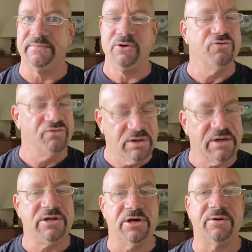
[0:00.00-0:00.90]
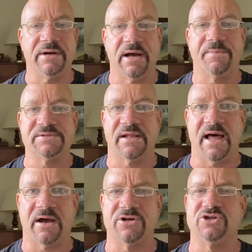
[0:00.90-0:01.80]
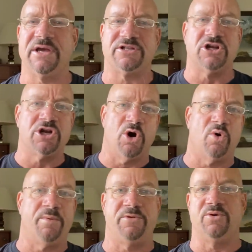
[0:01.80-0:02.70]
You really do. It helps a lot because you get to know them.